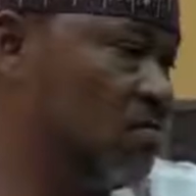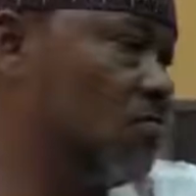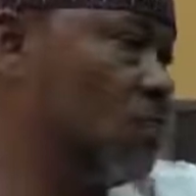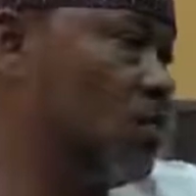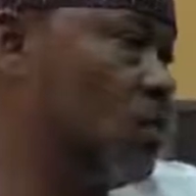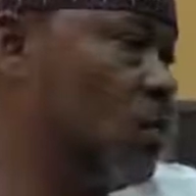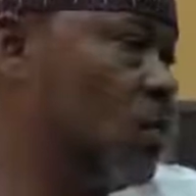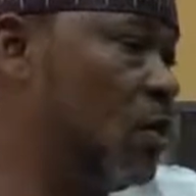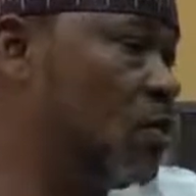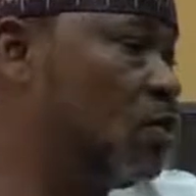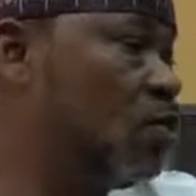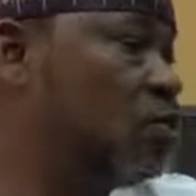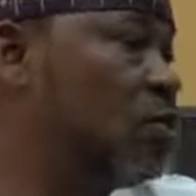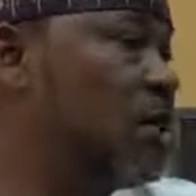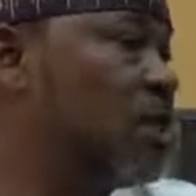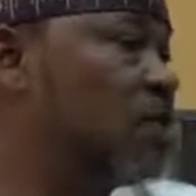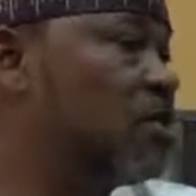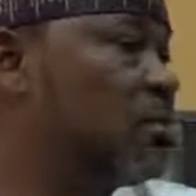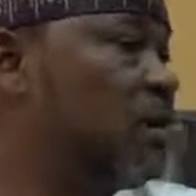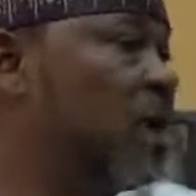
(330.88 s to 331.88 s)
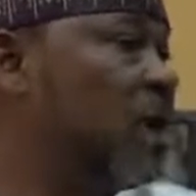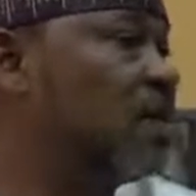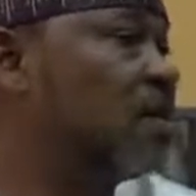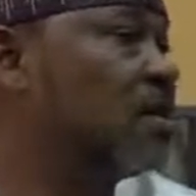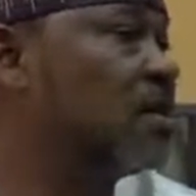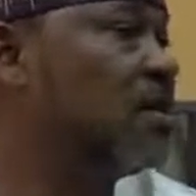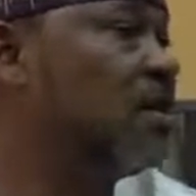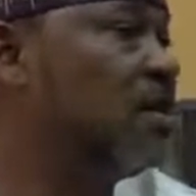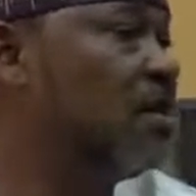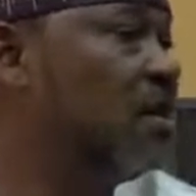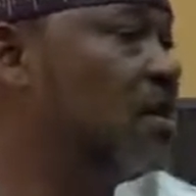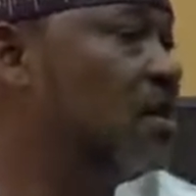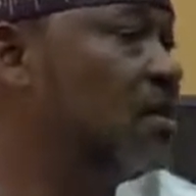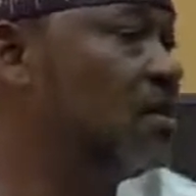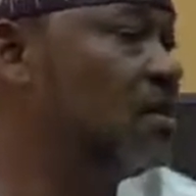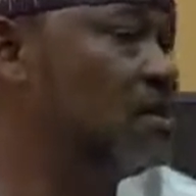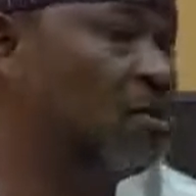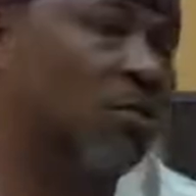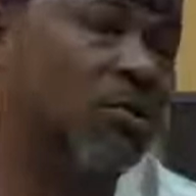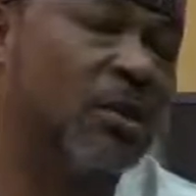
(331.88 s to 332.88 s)
what do you expect?
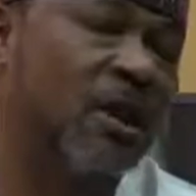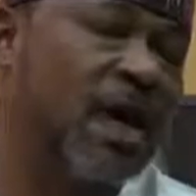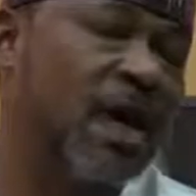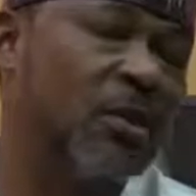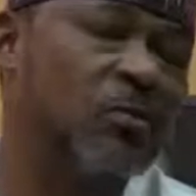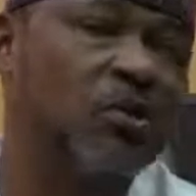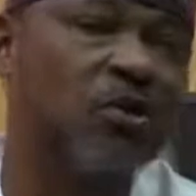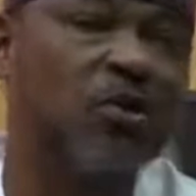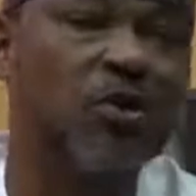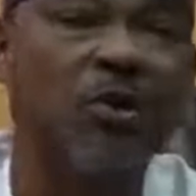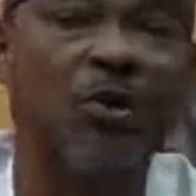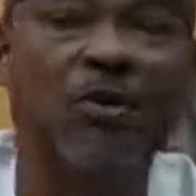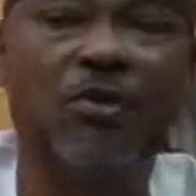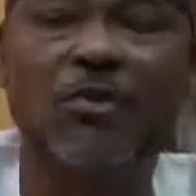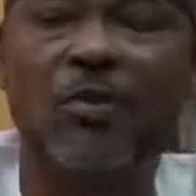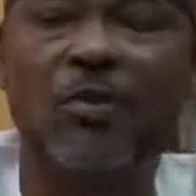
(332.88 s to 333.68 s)
So, but I'm sure